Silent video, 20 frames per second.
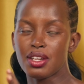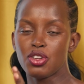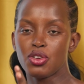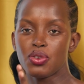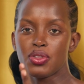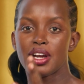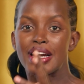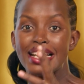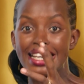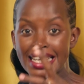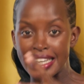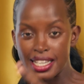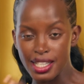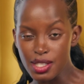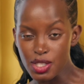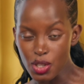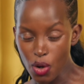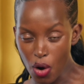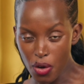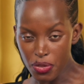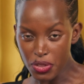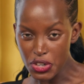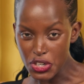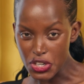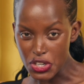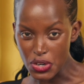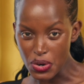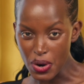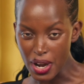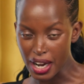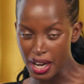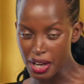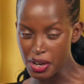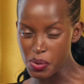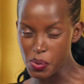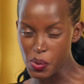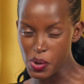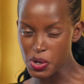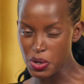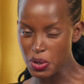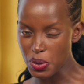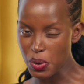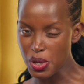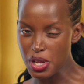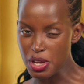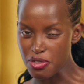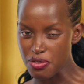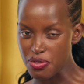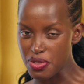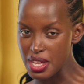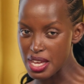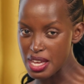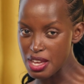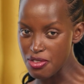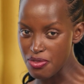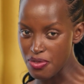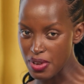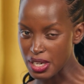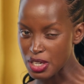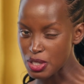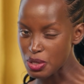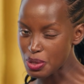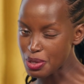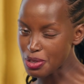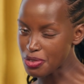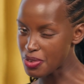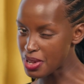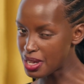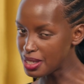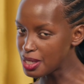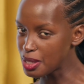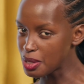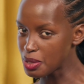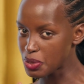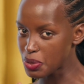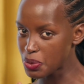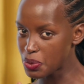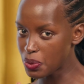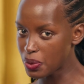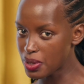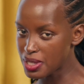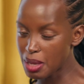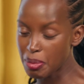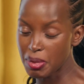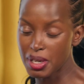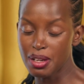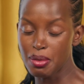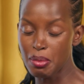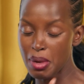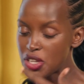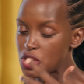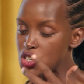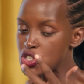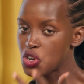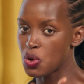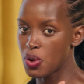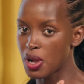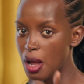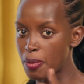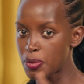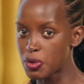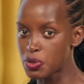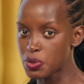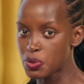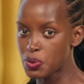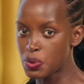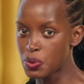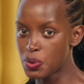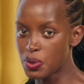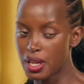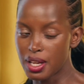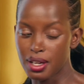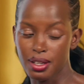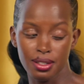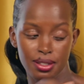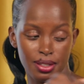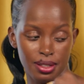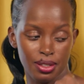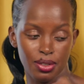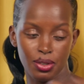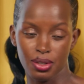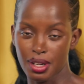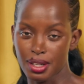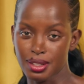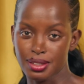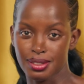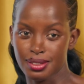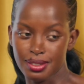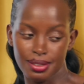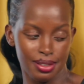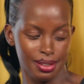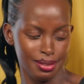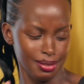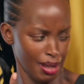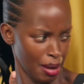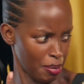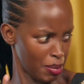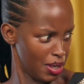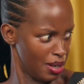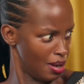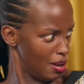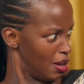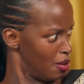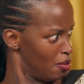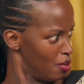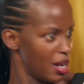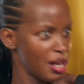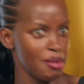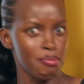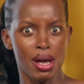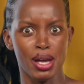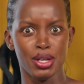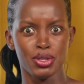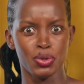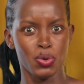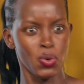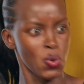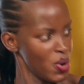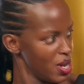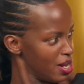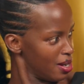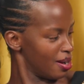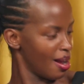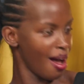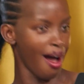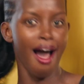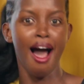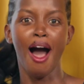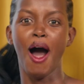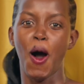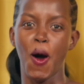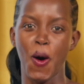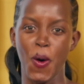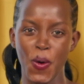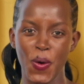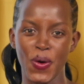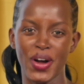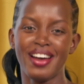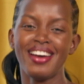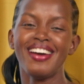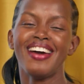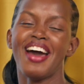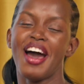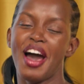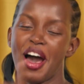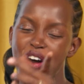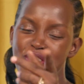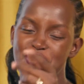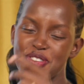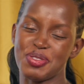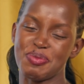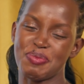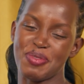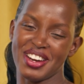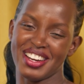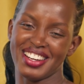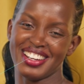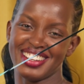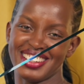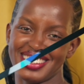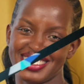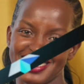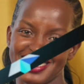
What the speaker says: that, you know, there are kids on the show, I kind of want to know if the effect is also felt in school. Because, I mean, imagine showing up to school and your neighbor is queen. How? After the break.